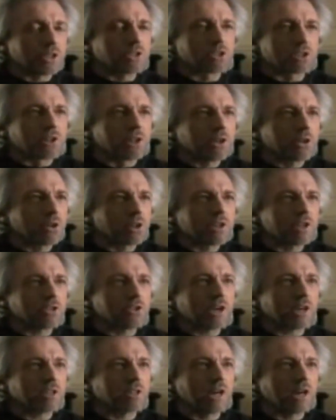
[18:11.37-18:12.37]
It's literally a
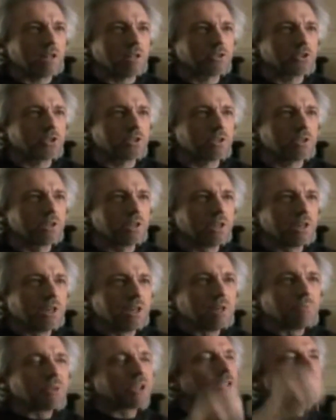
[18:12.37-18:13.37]
technology,
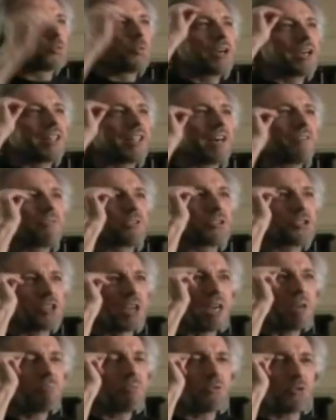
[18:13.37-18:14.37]
because we can have the
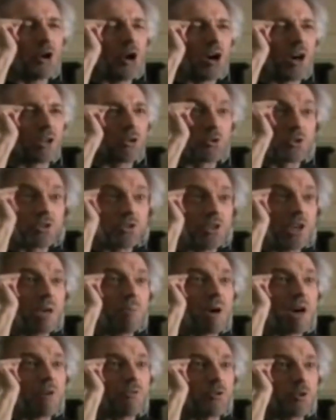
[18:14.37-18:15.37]
same thought or the
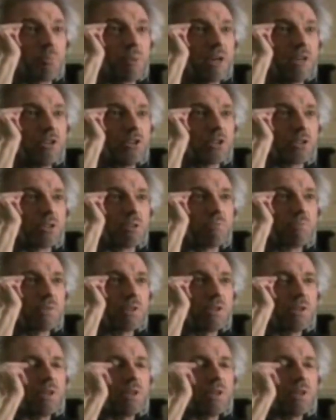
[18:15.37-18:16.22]
same affirmation